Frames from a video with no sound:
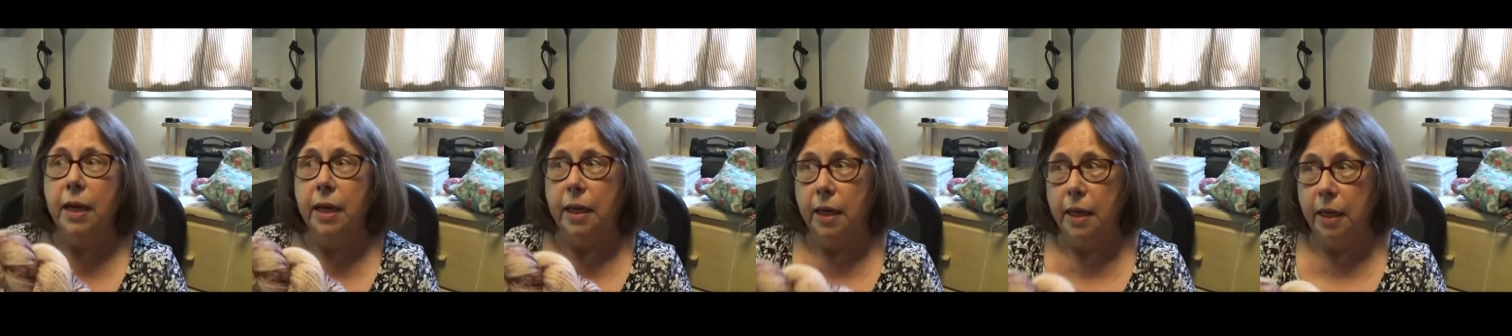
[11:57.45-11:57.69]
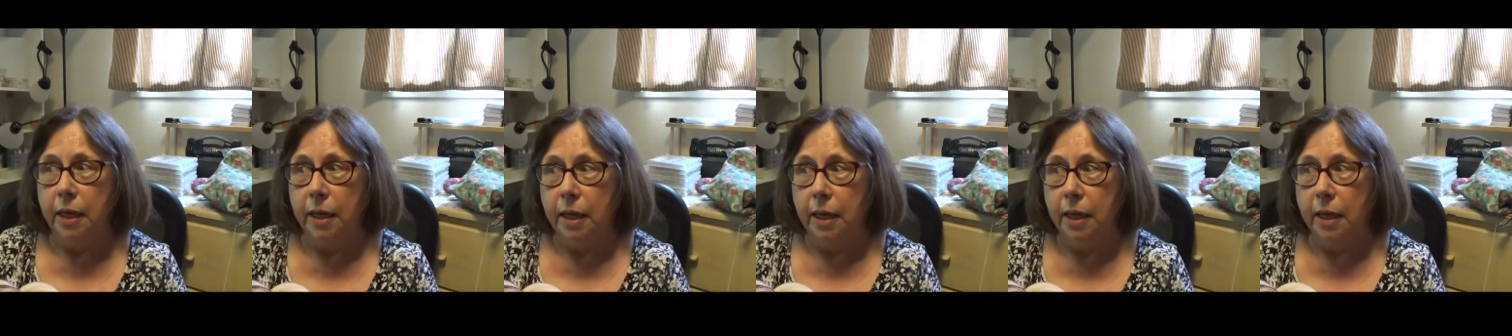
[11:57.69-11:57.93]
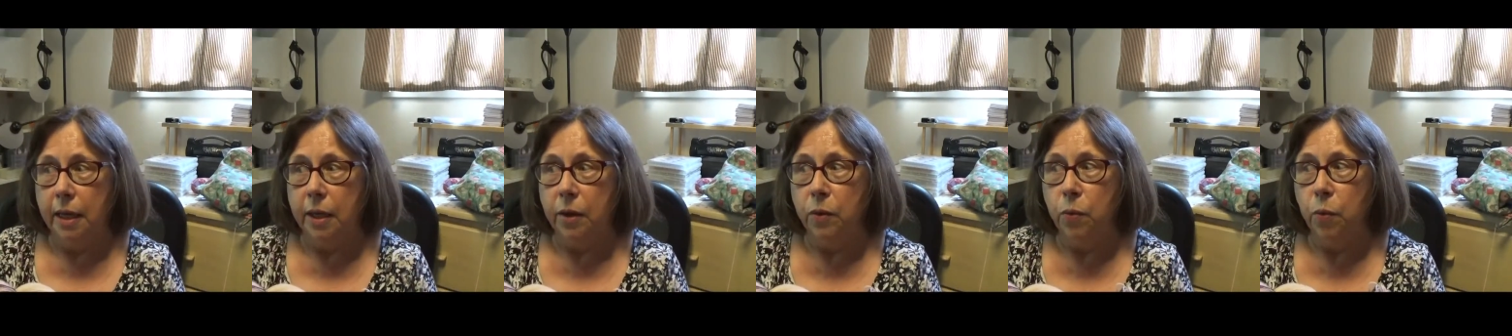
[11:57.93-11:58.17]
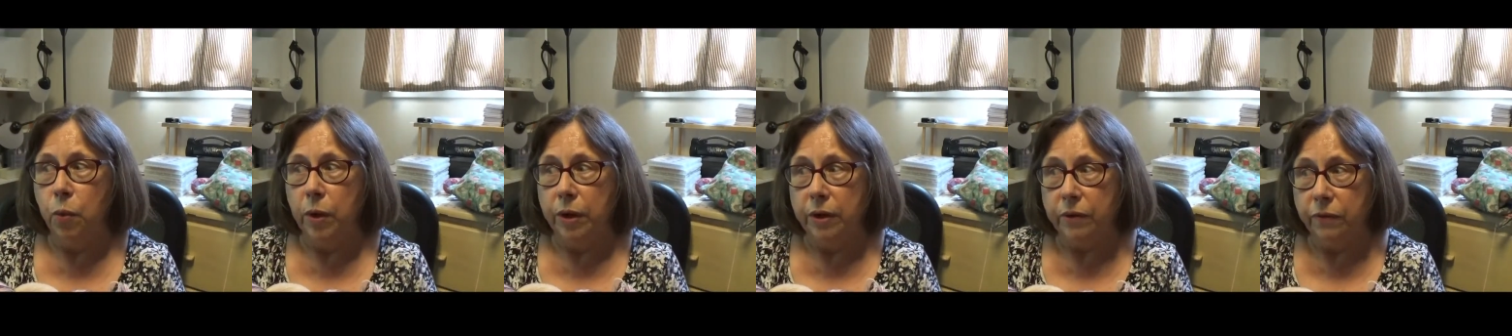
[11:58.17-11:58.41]

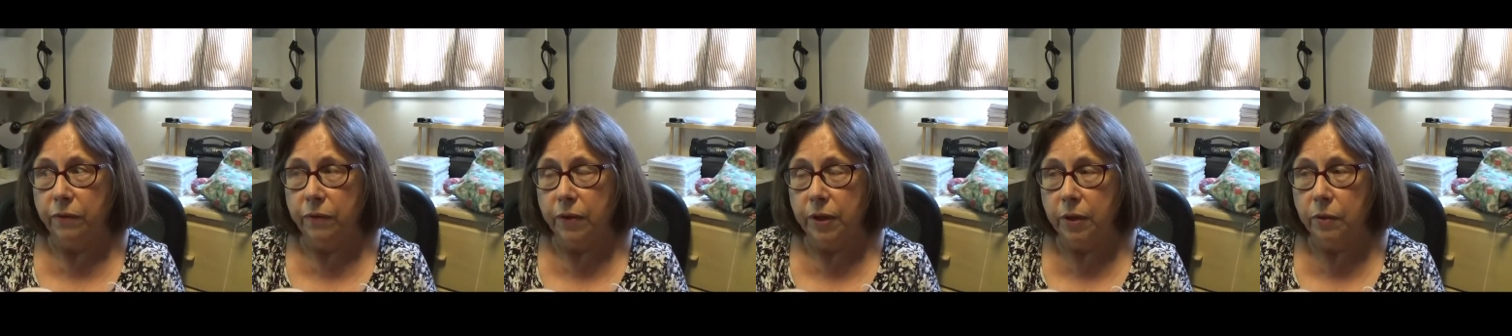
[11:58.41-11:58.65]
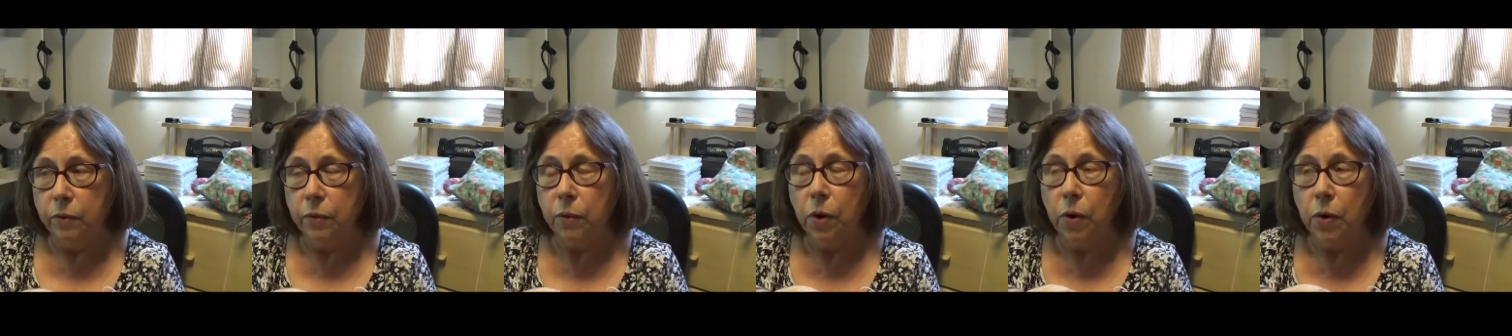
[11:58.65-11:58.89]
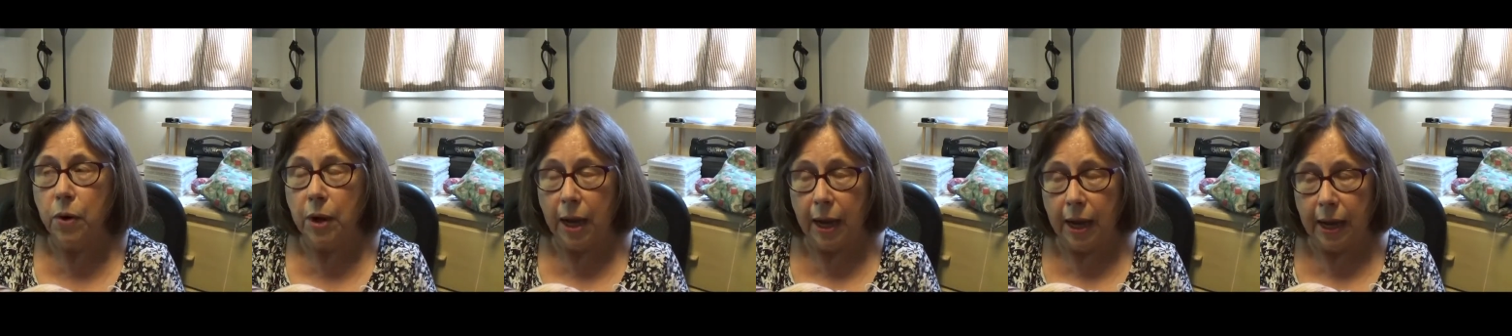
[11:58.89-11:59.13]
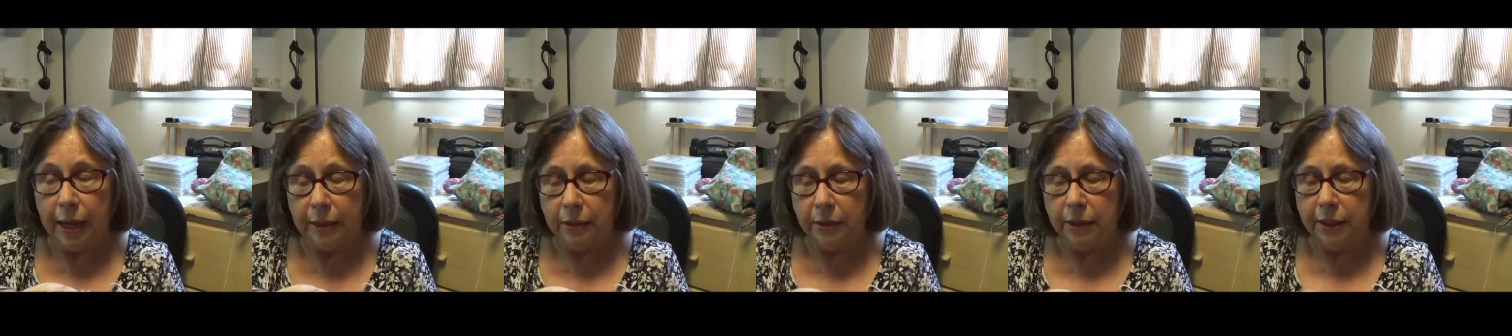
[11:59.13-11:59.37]
in Wickford, Rhode
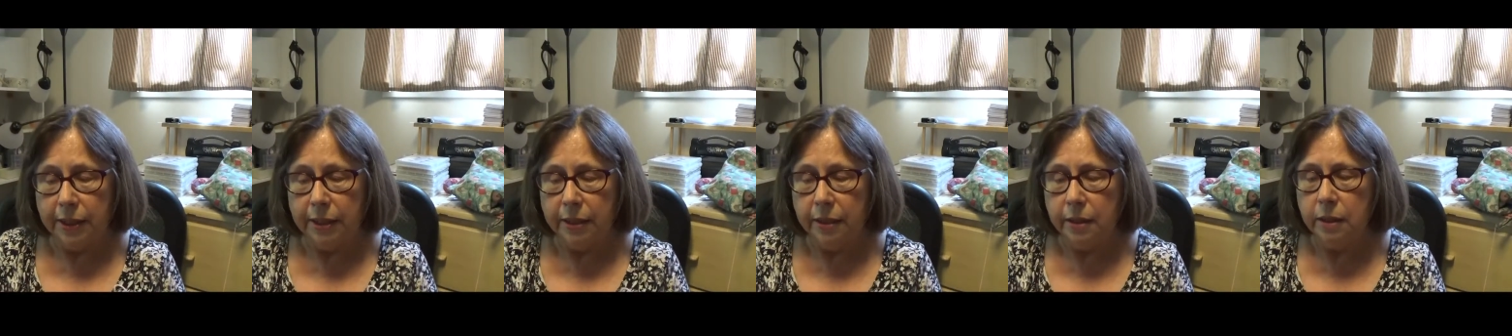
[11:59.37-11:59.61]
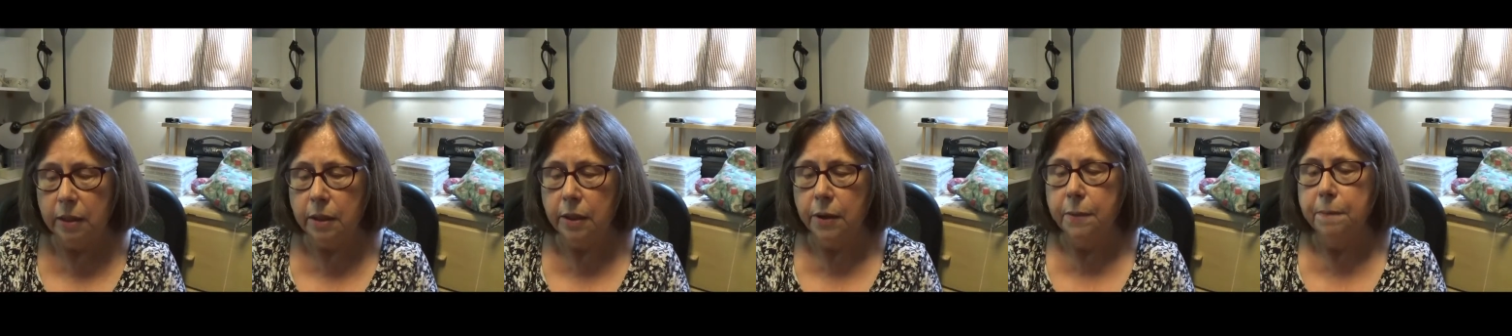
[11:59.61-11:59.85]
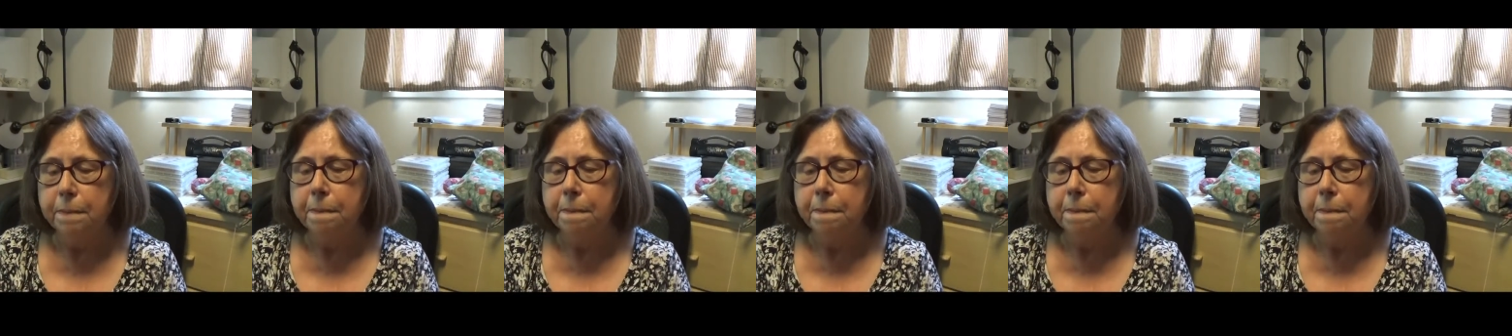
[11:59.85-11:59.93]
Island.